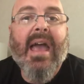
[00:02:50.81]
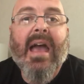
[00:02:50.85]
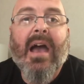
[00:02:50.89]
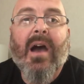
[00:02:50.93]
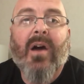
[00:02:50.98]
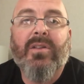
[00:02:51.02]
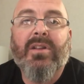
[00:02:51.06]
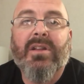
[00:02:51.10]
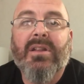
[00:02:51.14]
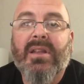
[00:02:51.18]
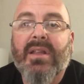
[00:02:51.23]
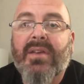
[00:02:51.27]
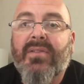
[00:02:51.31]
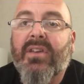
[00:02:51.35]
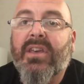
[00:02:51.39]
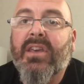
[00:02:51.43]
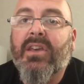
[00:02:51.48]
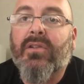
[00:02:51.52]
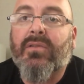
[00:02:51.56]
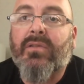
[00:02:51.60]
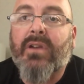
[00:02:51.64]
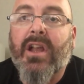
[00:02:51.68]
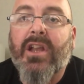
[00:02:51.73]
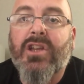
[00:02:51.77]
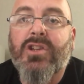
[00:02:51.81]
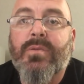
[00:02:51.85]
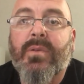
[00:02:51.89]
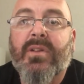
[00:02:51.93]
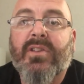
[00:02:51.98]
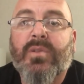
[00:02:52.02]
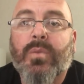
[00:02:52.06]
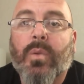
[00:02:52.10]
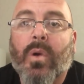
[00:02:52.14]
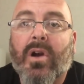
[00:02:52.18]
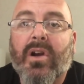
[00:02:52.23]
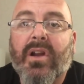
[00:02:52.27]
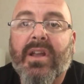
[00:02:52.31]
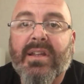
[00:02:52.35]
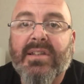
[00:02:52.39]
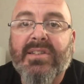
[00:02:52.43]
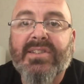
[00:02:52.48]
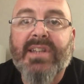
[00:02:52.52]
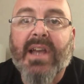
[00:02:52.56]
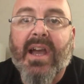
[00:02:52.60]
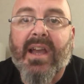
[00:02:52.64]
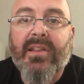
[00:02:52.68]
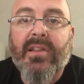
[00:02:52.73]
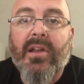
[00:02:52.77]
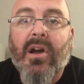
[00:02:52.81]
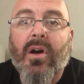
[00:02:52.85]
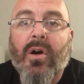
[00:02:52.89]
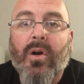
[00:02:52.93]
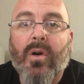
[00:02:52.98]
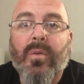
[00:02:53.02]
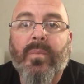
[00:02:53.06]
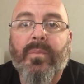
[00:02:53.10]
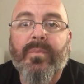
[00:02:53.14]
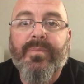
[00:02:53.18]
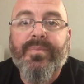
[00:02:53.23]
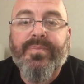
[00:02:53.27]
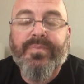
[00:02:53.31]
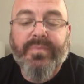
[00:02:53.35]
how the living arrangements were inside the home.